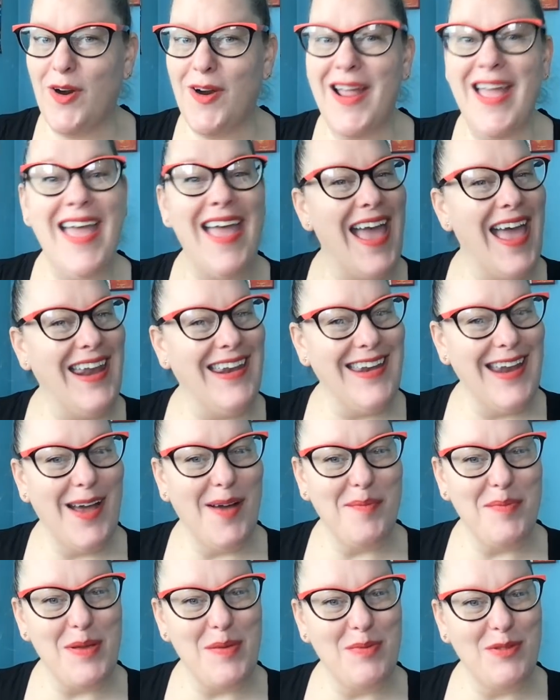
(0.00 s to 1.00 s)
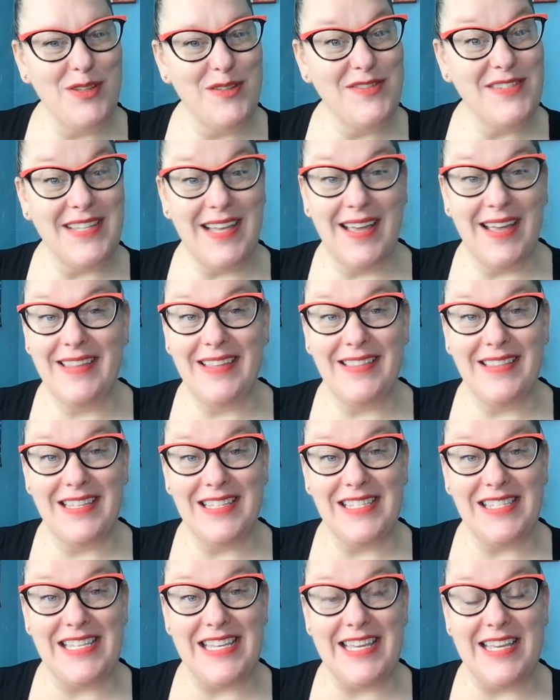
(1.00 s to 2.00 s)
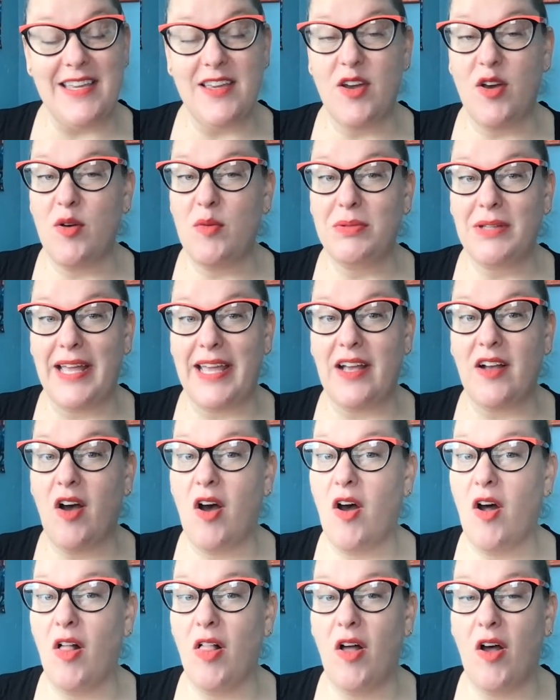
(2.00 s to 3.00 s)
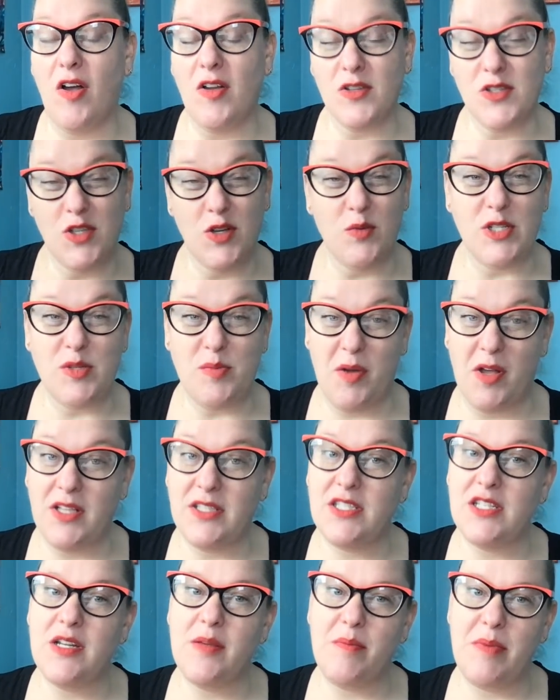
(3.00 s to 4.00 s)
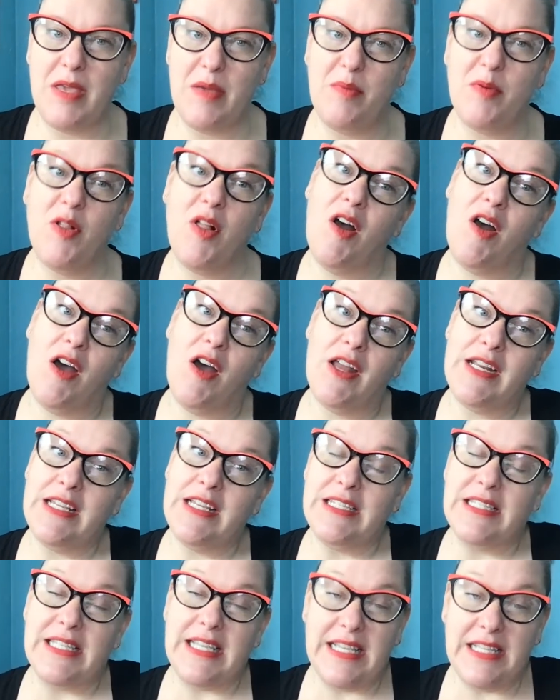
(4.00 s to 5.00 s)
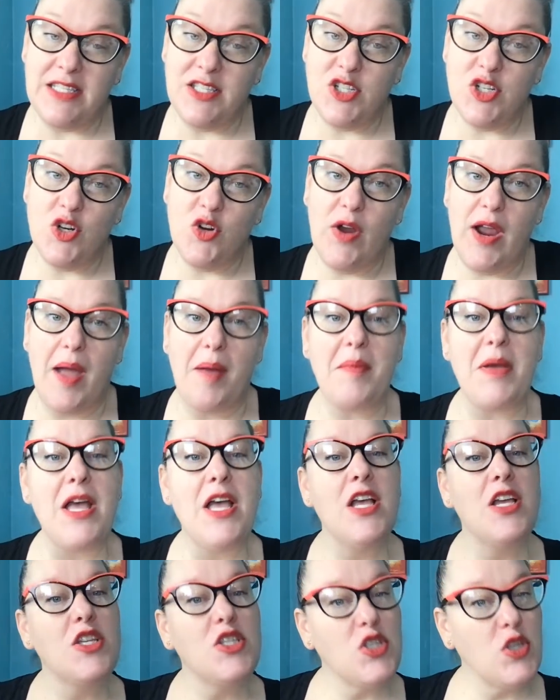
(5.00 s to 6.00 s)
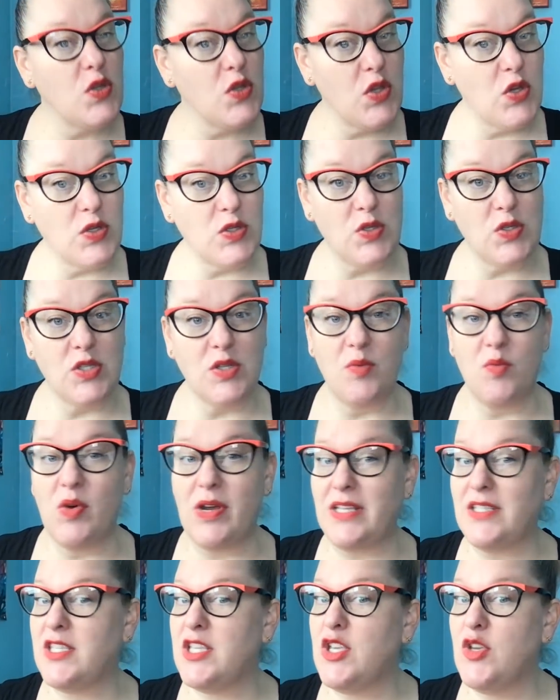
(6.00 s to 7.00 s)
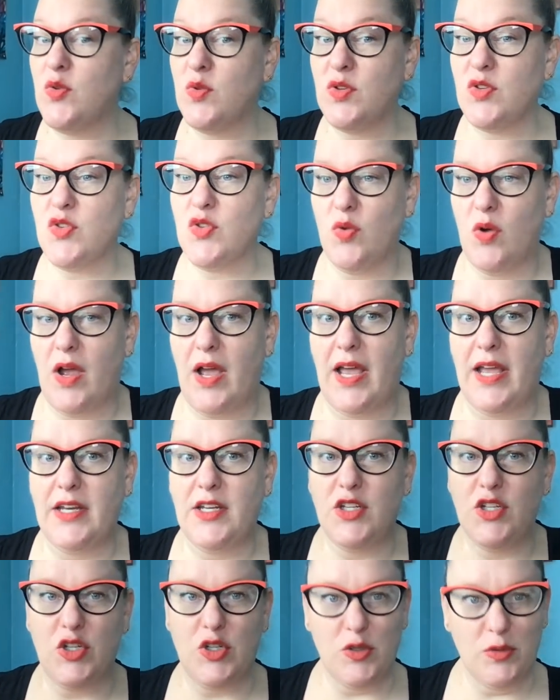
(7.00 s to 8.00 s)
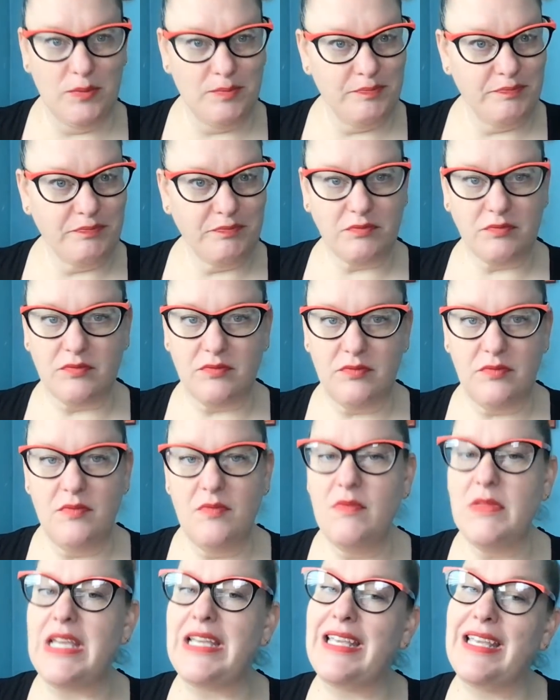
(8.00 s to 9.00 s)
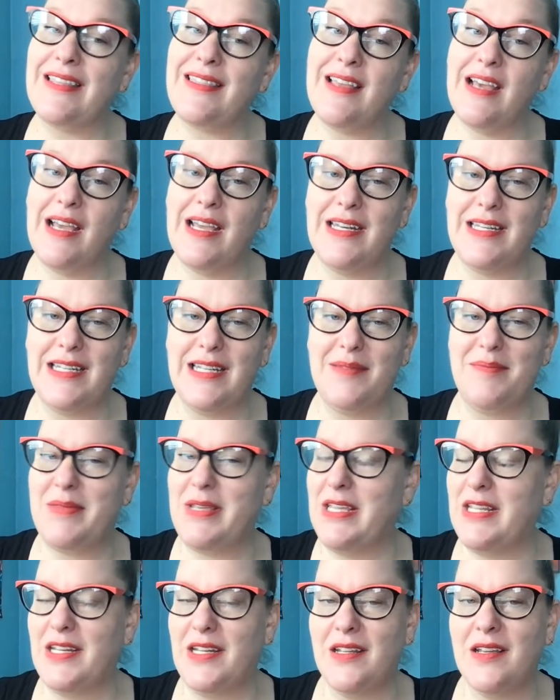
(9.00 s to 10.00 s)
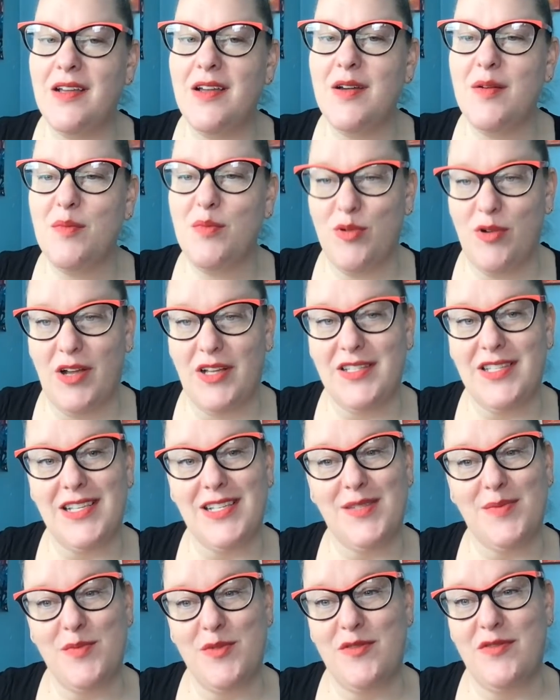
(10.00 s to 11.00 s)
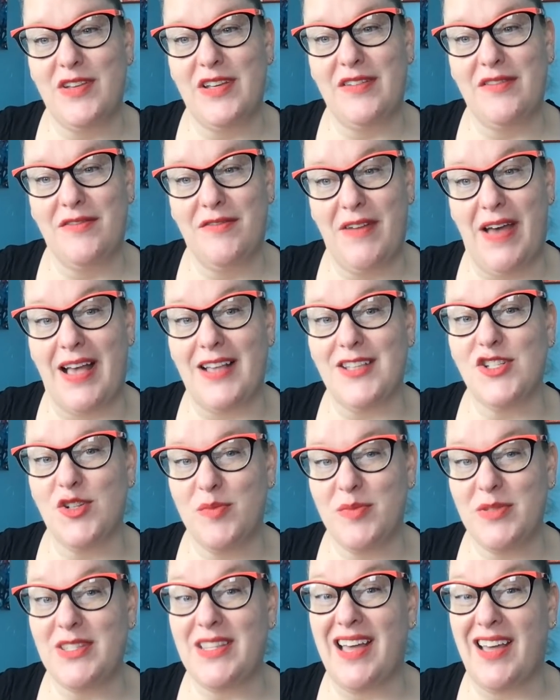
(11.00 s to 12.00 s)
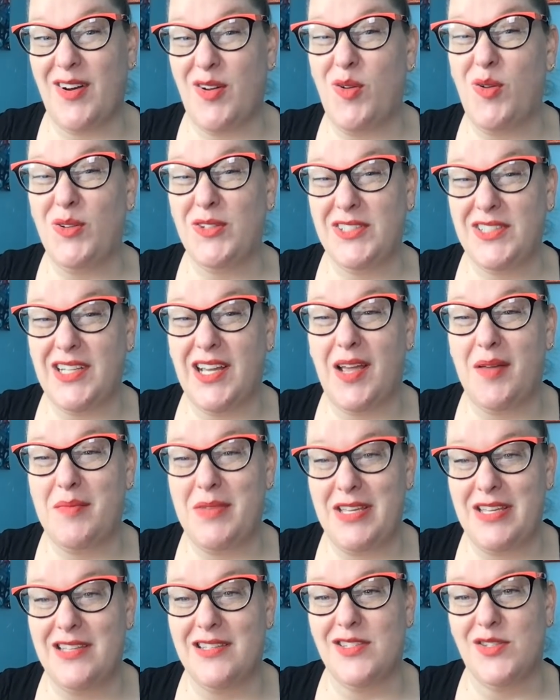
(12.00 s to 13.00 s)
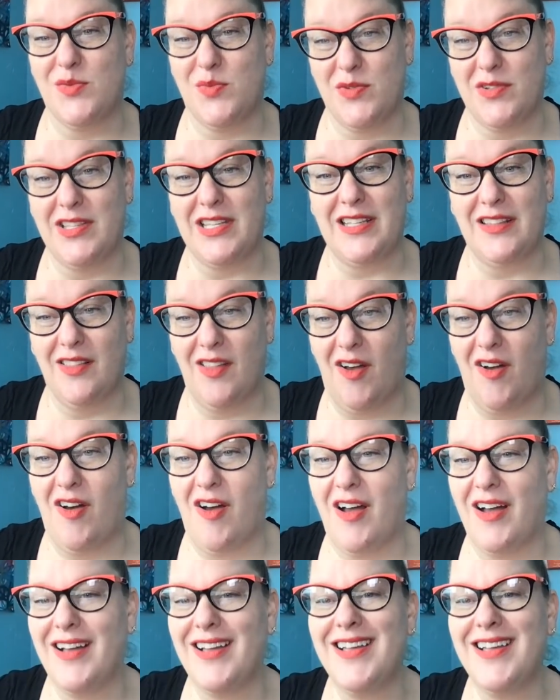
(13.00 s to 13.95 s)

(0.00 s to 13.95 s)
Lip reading: And now people have said that the CEO, Blake Hall, also responds to people on his Instagram. So those are some ways that you can try to get the ID.me process moving faster, but that hold time is really long.